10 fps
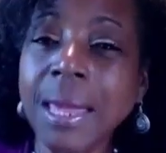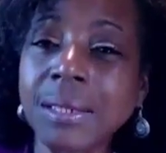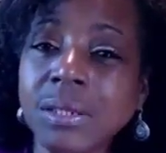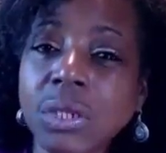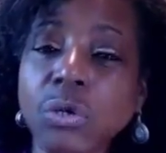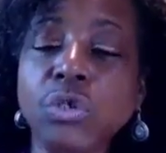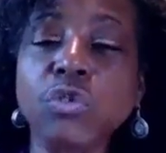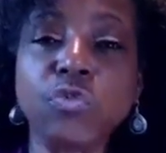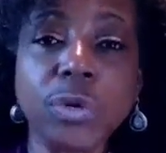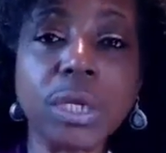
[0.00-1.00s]
And so
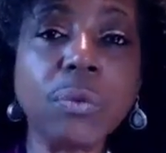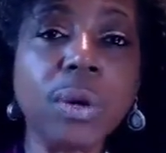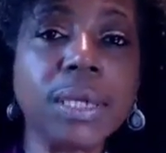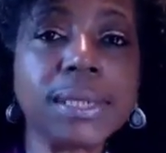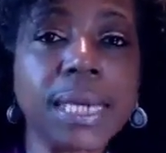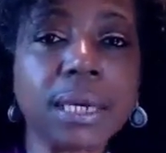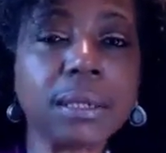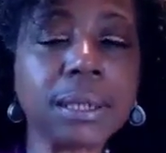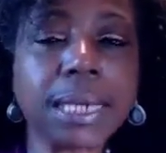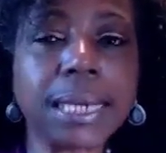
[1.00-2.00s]
you really want to take a
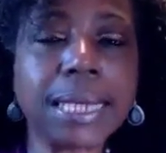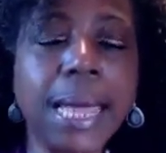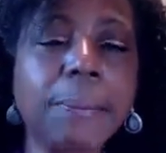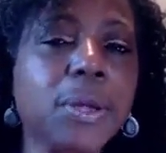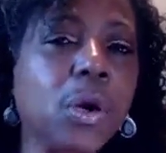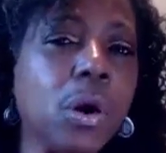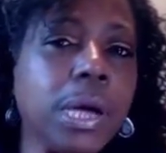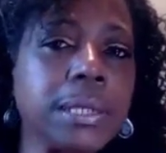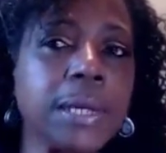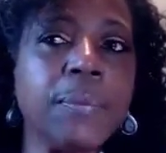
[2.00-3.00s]
look at that
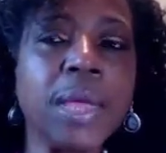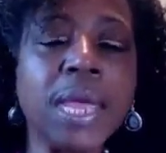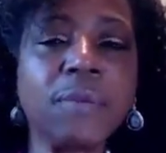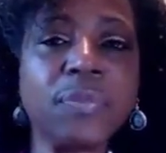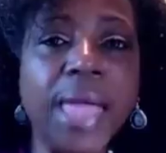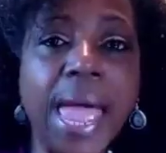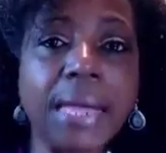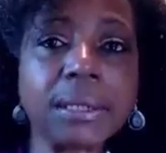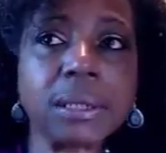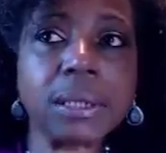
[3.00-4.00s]
because if
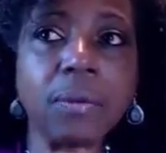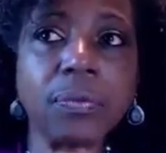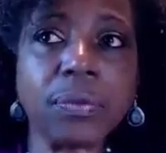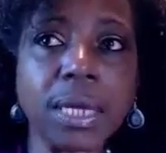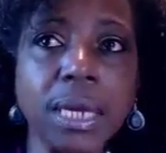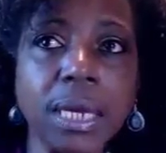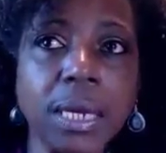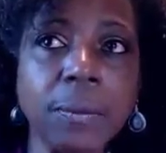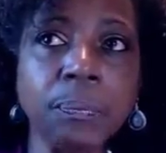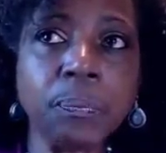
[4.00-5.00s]
that's
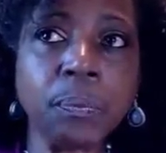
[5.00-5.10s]
the